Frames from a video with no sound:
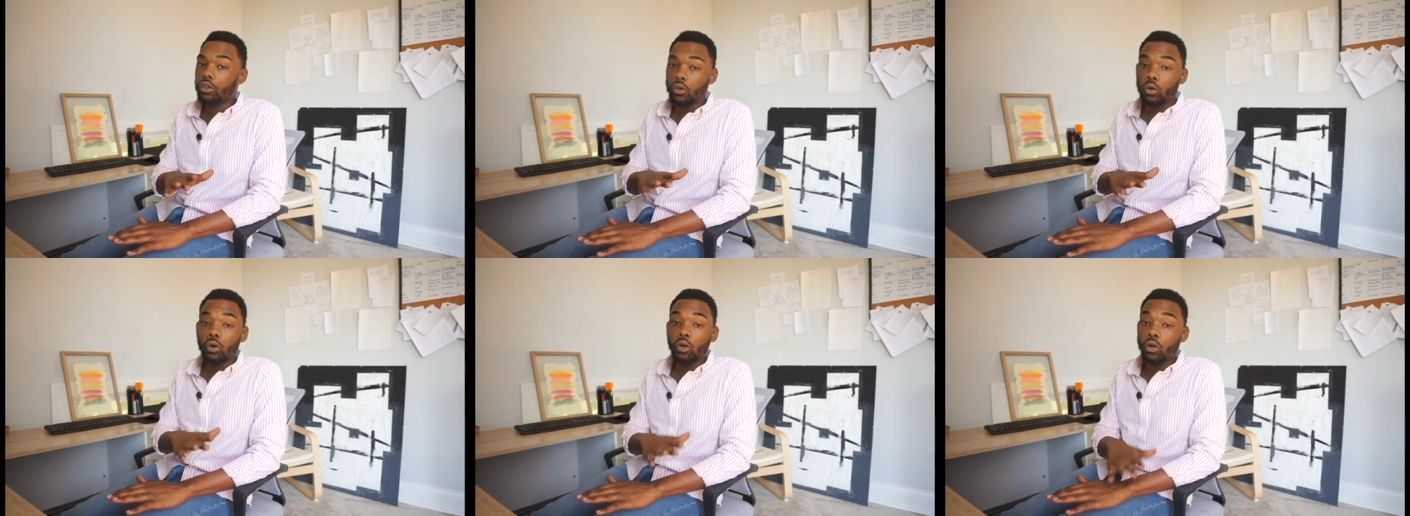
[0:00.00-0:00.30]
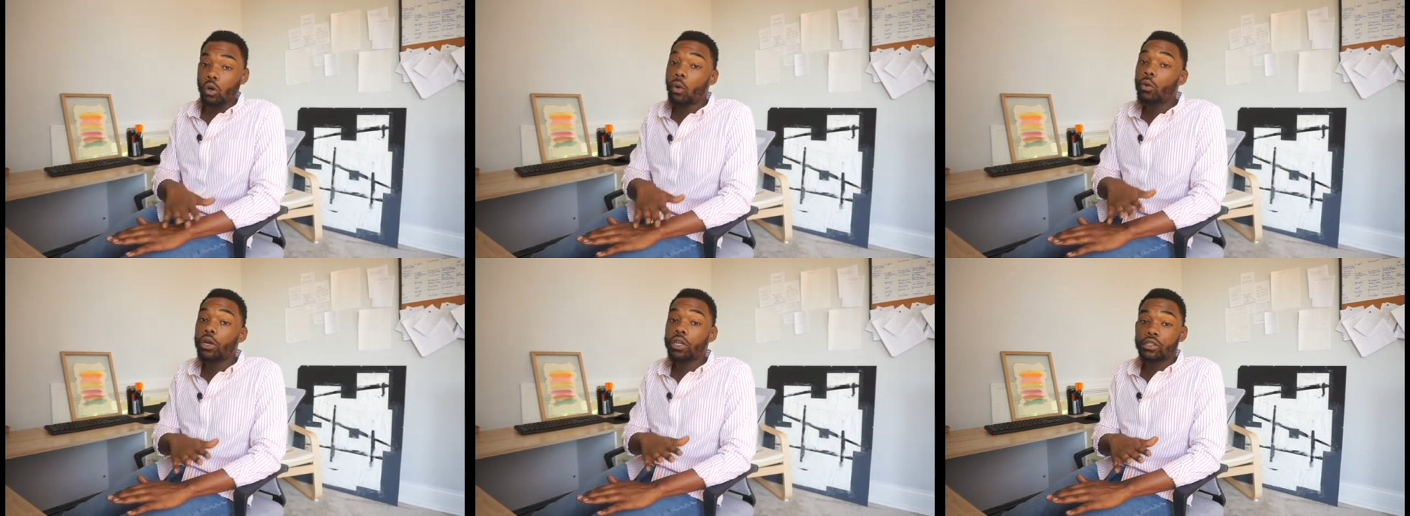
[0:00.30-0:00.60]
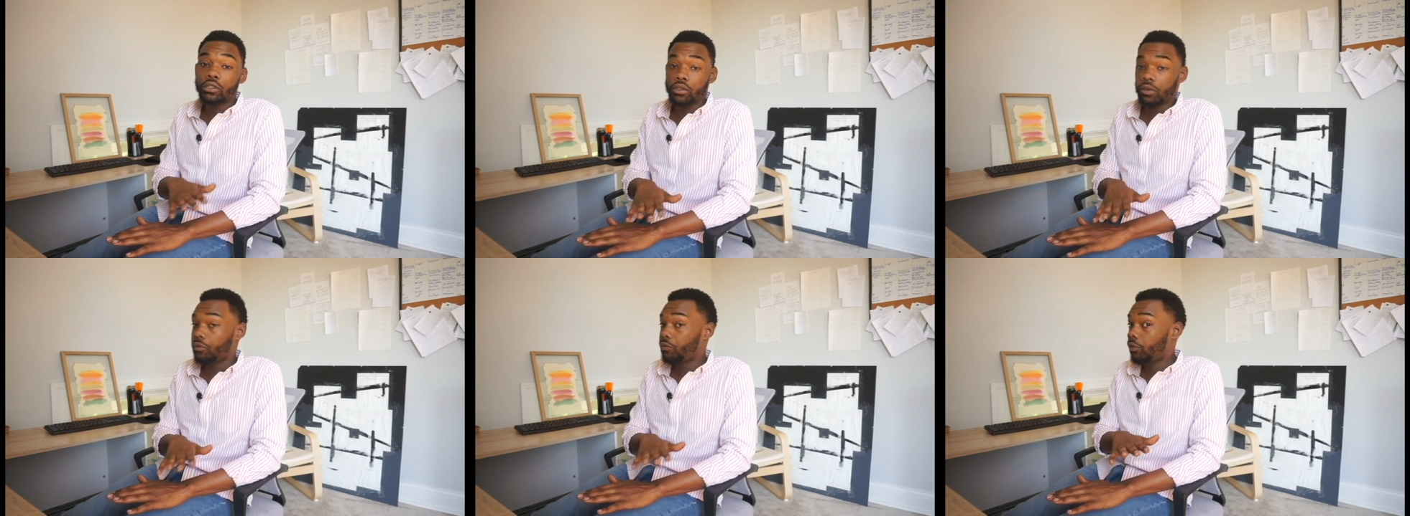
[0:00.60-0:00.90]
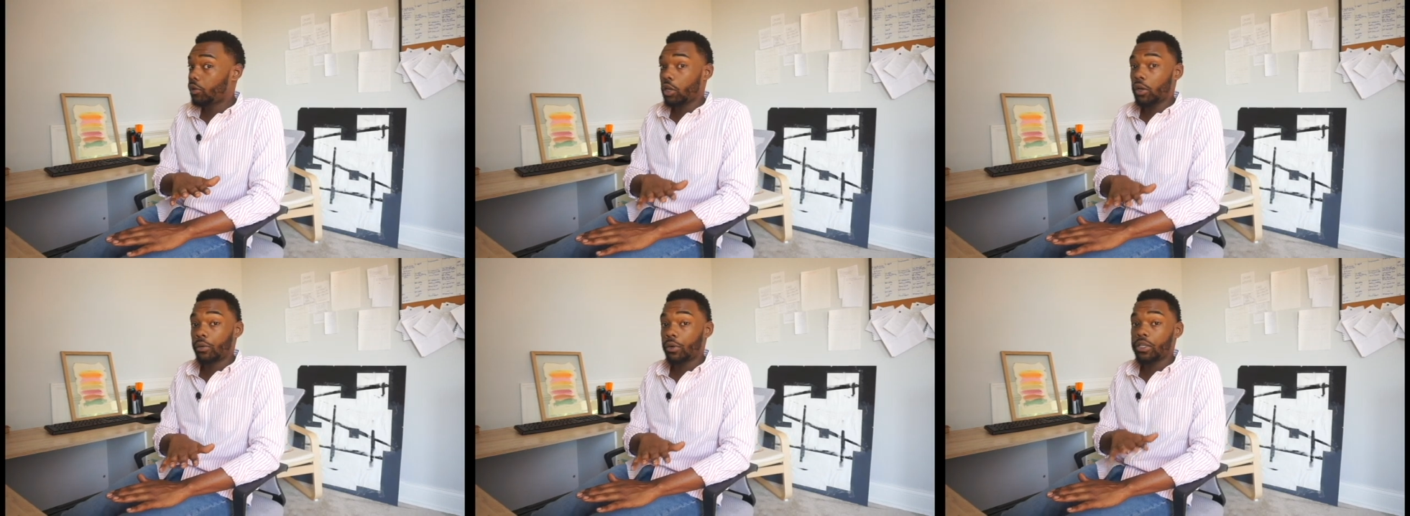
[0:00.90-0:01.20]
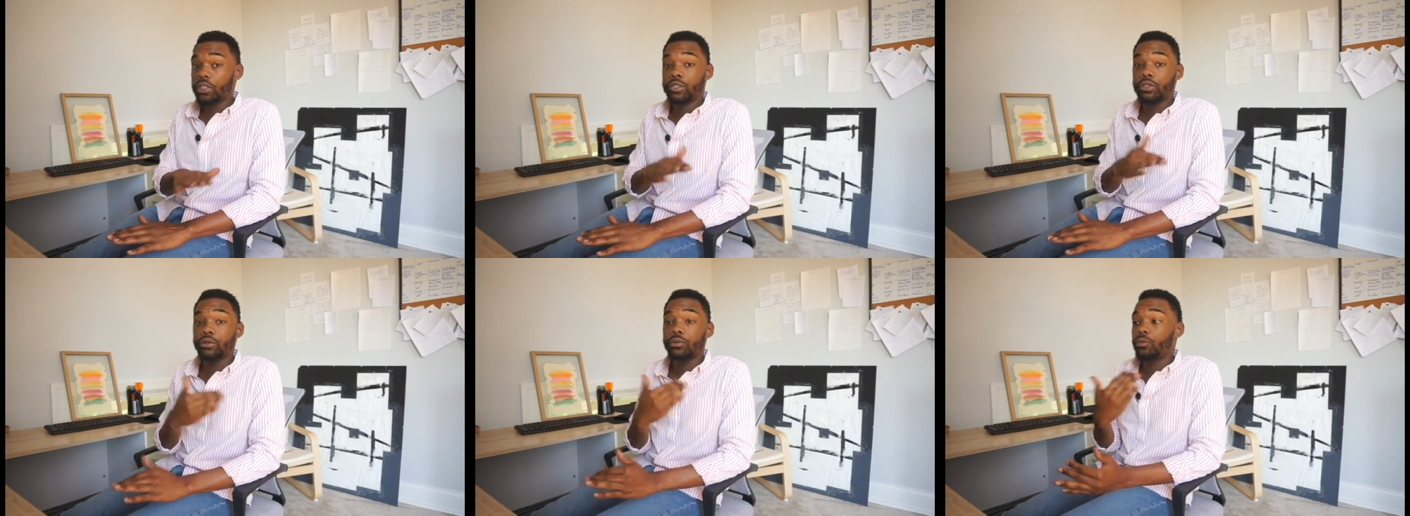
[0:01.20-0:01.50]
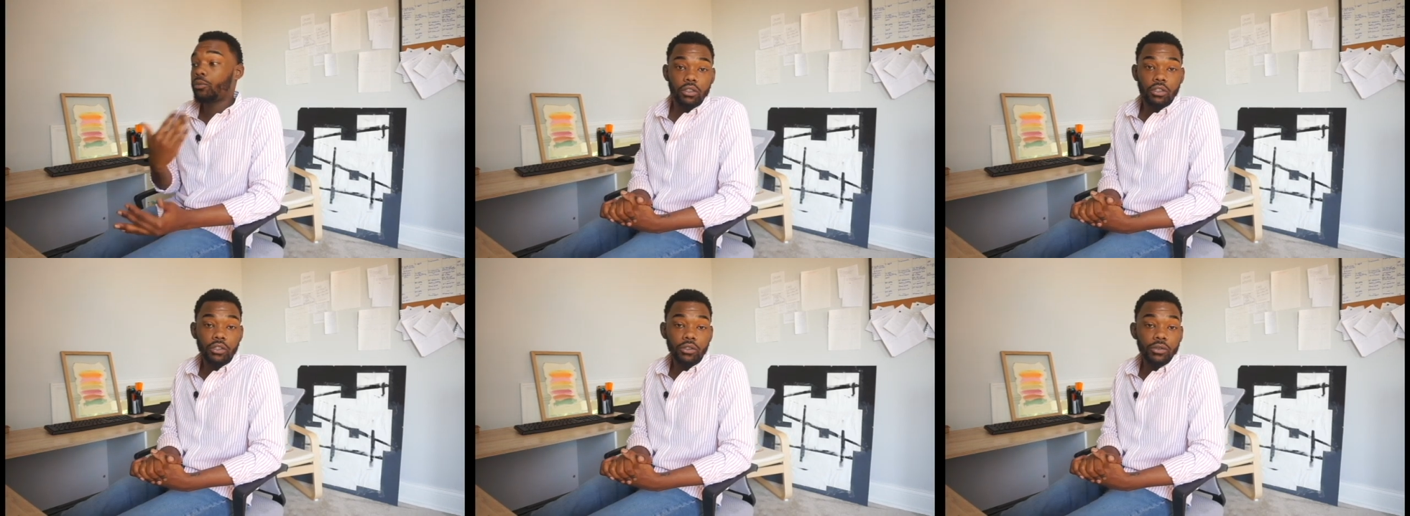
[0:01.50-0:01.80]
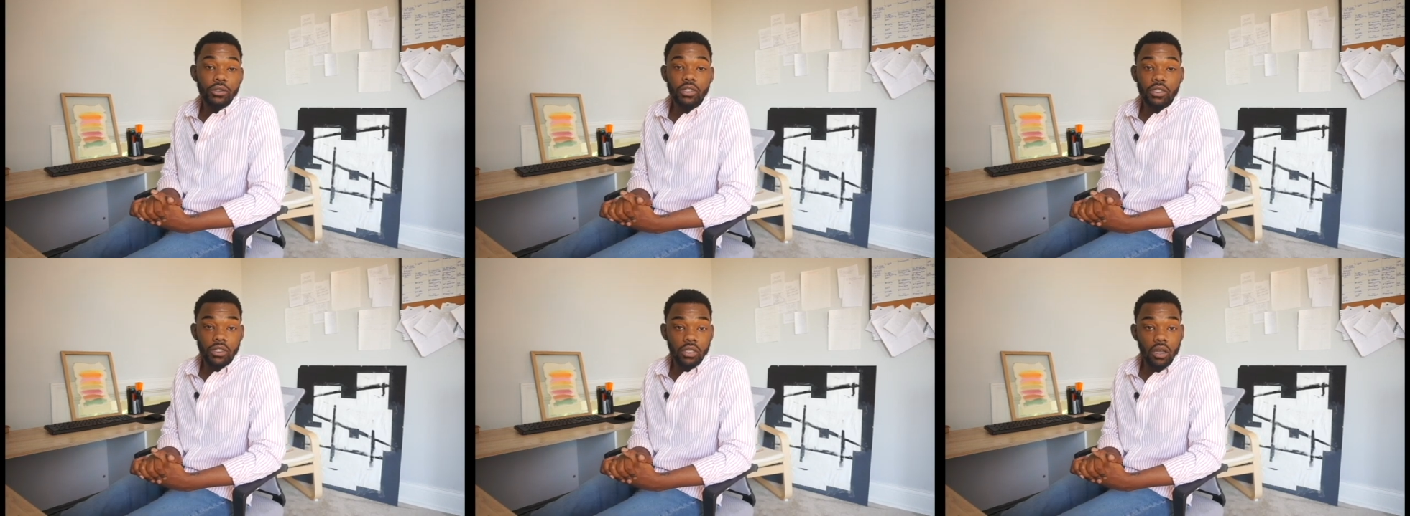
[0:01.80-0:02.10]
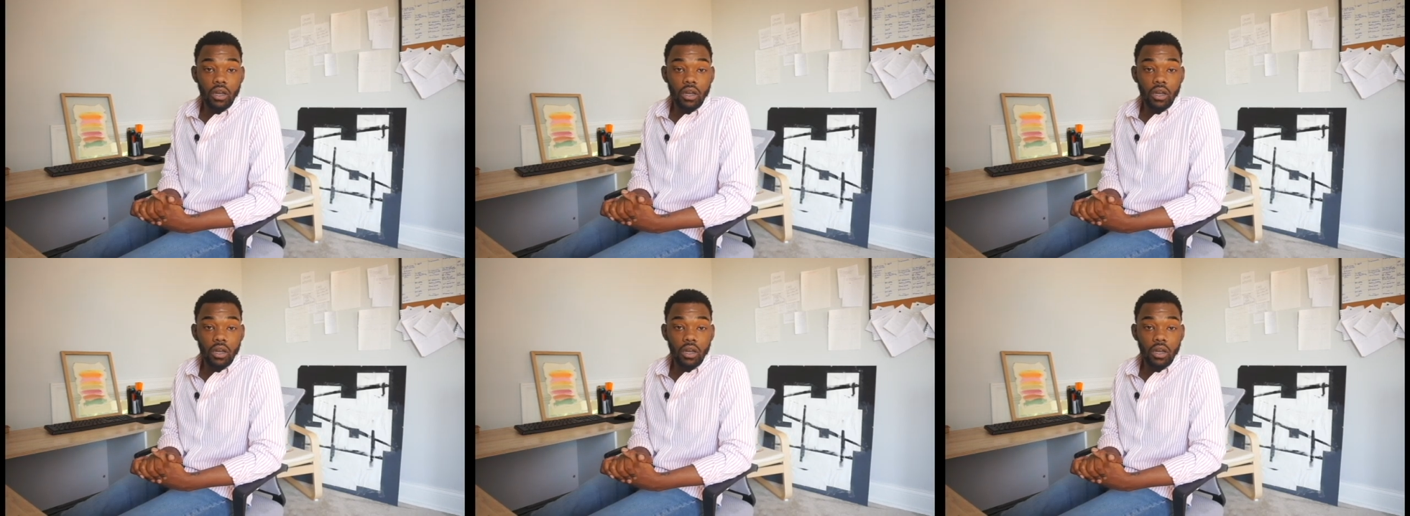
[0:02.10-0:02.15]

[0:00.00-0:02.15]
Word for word: you're going to flourish. You just